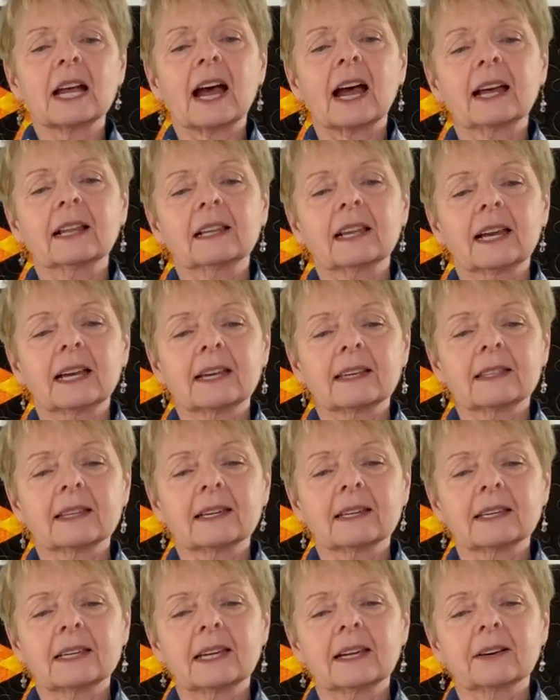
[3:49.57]
I like
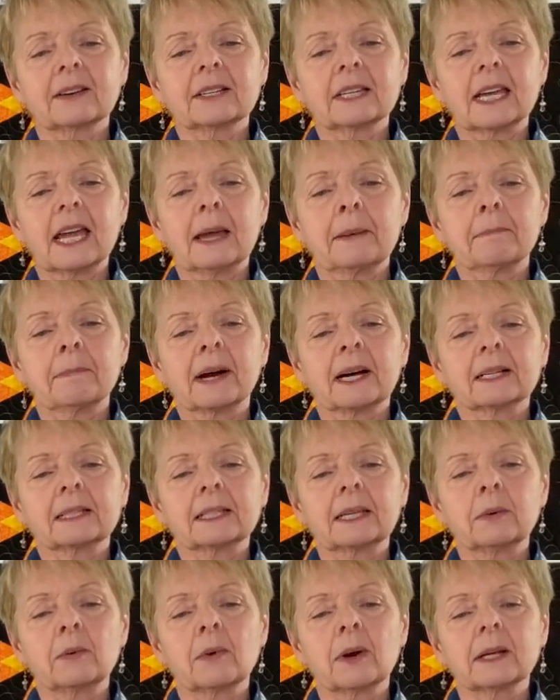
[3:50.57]
the Karen K.
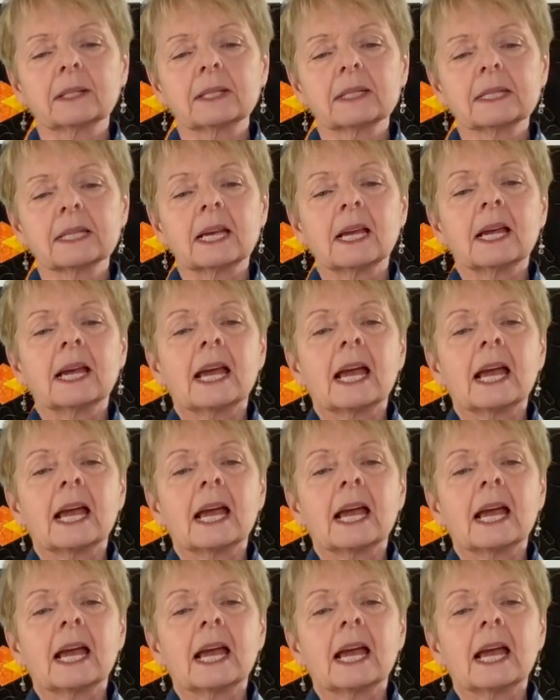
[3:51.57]
Buckley ones,